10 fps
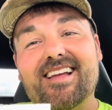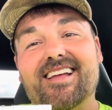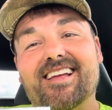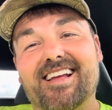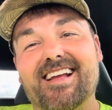
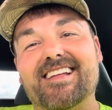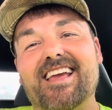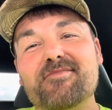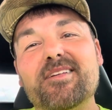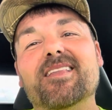It
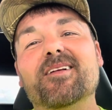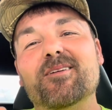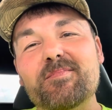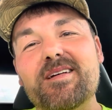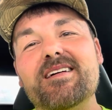gave me a
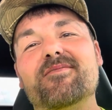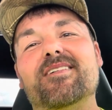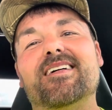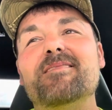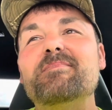little bit of
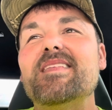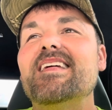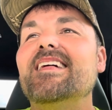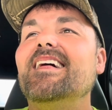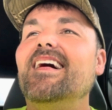a
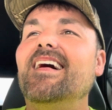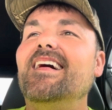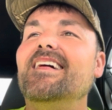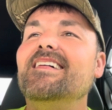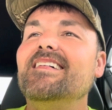
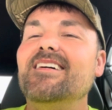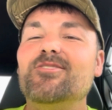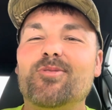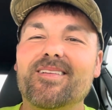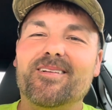
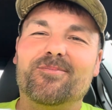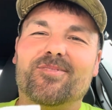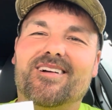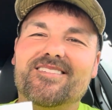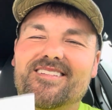adrenaline
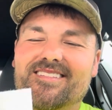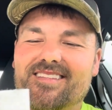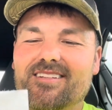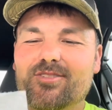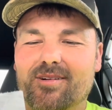rush.
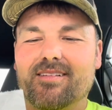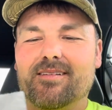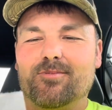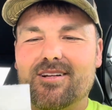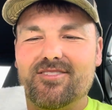
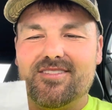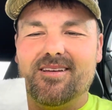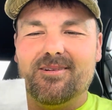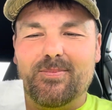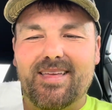
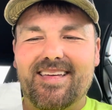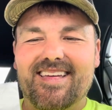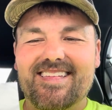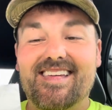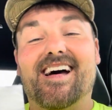So
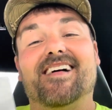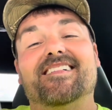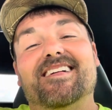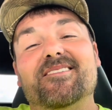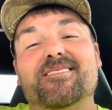yeah,
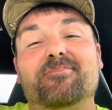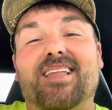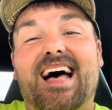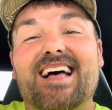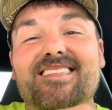it was a
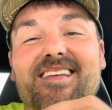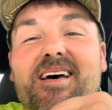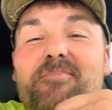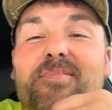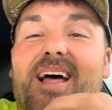blast.
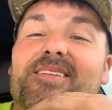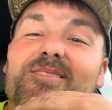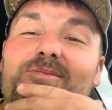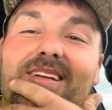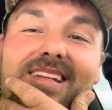But I
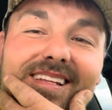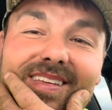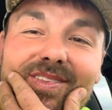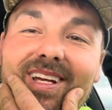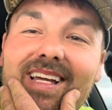just wanted to
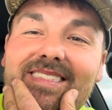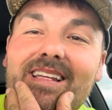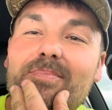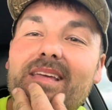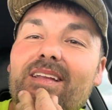give you guys an
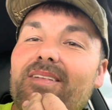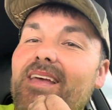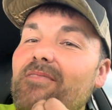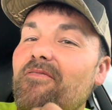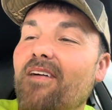update on the
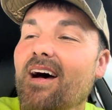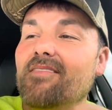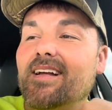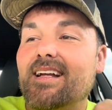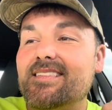
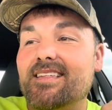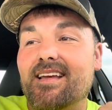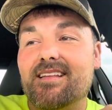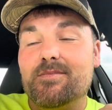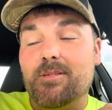M5. Like I
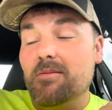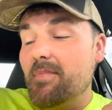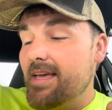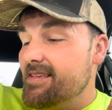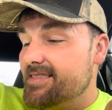said, it's been
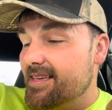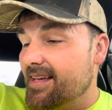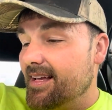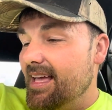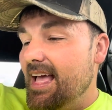
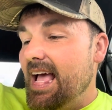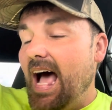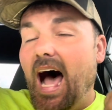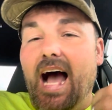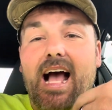amazing.
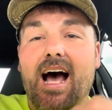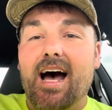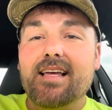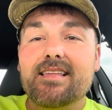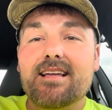I
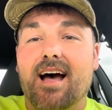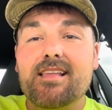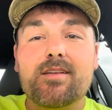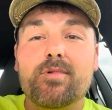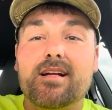
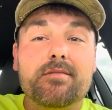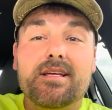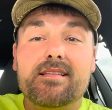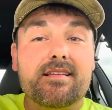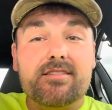highly
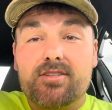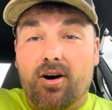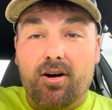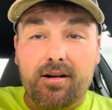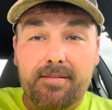recommend this
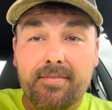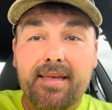car.